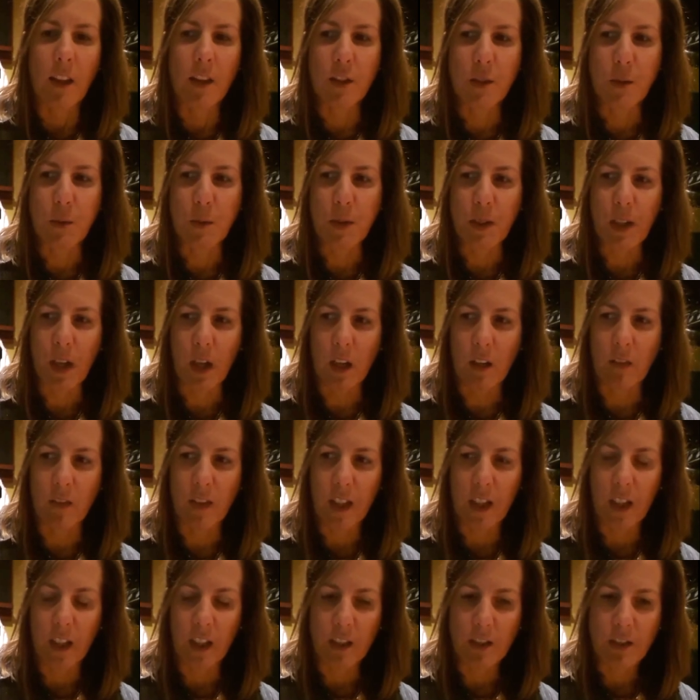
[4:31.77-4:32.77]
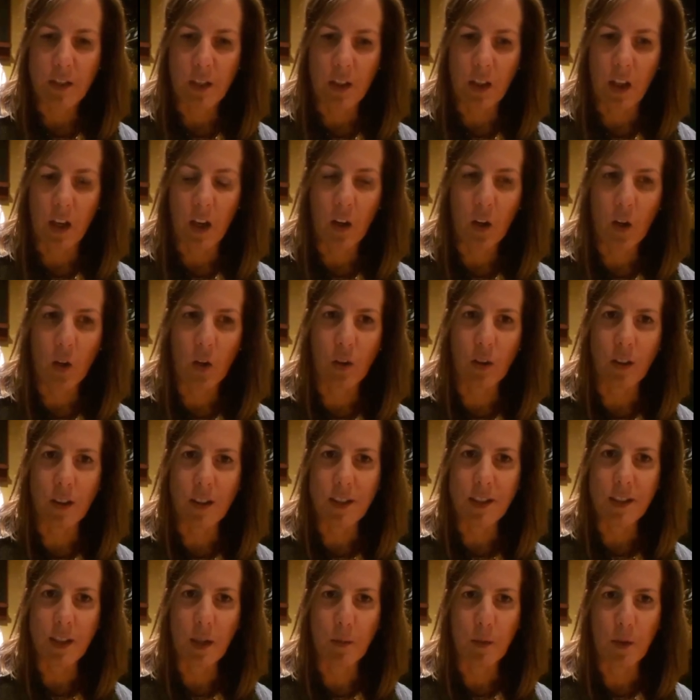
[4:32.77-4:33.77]
this was kind of getting into the early
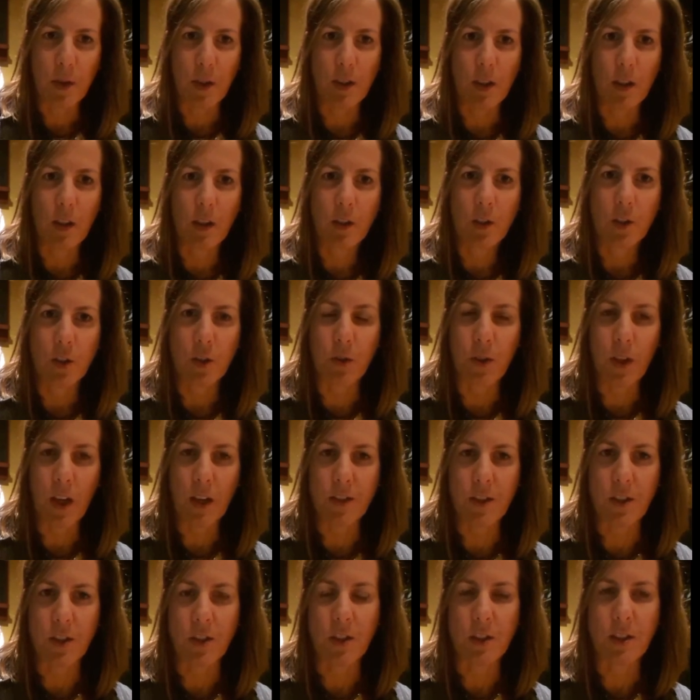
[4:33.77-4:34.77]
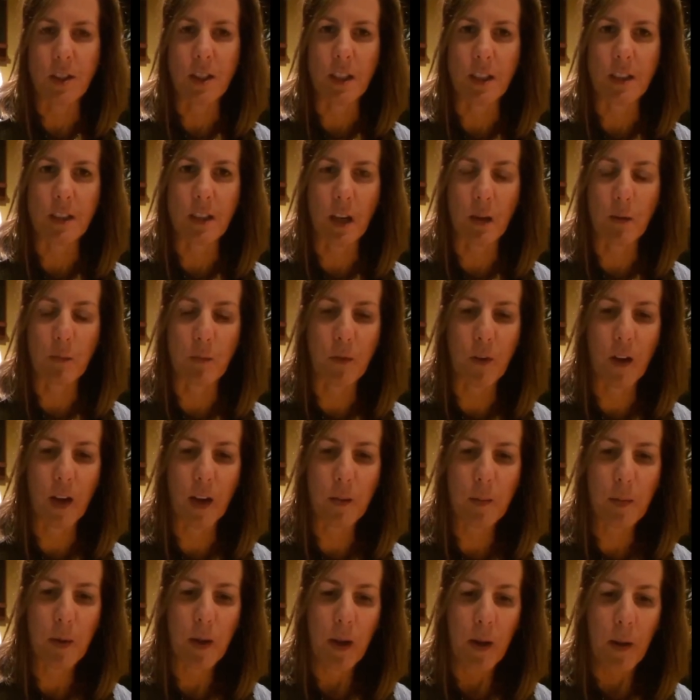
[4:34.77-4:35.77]
summer 2013
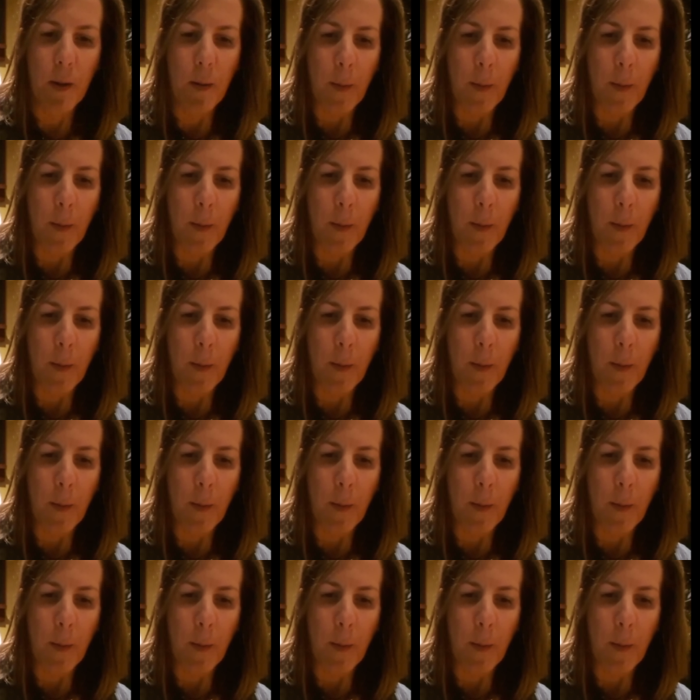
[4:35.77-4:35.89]
timeframe.